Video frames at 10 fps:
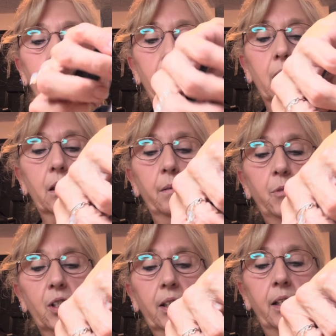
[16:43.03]
So I'm
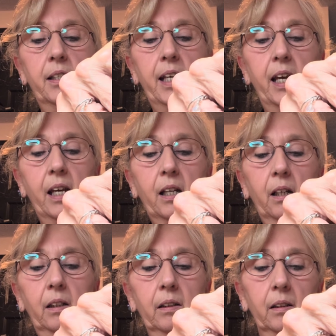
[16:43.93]
just going to take
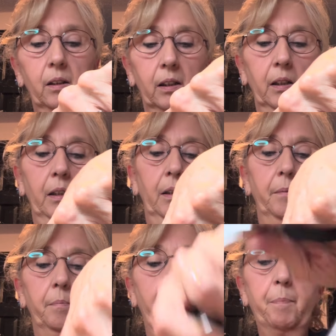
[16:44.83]

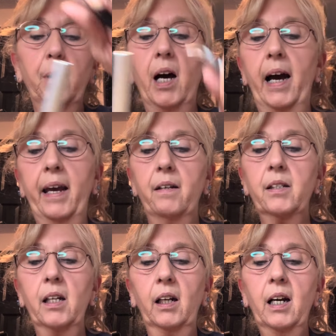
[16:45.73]
my pliers
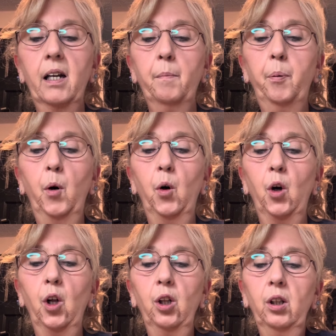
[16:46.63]
and kind of
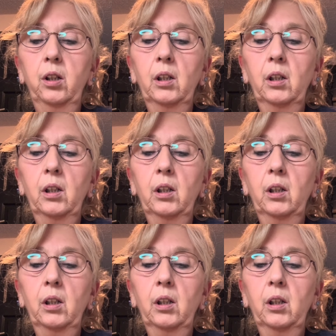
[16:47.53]
pull